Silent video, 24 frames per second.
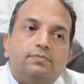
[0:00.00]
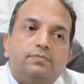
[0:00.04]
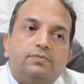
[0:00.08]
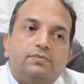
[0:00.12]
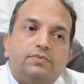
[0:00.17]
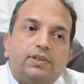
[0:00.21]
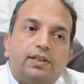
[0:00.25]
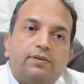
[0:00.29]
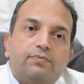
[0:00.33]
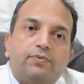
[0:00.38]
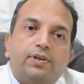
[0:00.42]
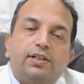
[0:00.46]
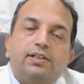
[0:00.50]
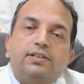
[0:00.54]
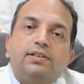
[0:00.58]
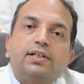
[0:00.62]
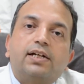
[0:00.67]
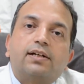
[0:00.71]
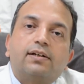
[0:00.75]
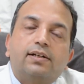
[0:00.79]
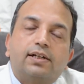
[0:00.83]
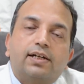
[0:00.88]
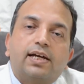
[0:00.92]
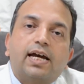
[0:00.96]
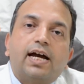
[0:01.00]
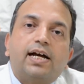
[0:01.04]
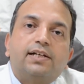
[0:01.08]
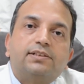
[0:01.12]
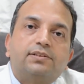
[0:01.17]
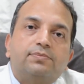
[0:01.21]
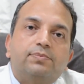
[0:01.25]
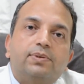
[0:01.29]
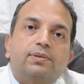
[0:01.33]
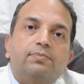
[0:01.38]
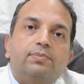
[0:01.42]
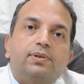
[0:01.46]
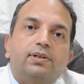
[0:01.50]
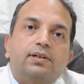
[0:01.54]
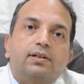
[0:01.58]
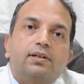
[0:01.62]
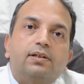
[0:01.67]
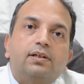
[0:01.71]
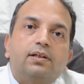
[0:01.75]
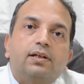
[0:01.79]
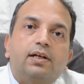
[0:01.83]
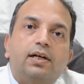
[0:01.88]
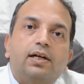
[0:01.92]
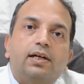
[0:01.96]
then we inject a gas bubble.
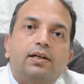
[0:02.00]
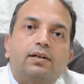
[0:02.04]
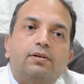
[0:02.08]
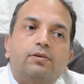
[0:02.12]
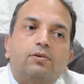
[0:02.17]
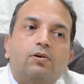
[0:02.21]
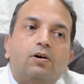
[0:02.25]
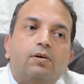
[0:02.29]
And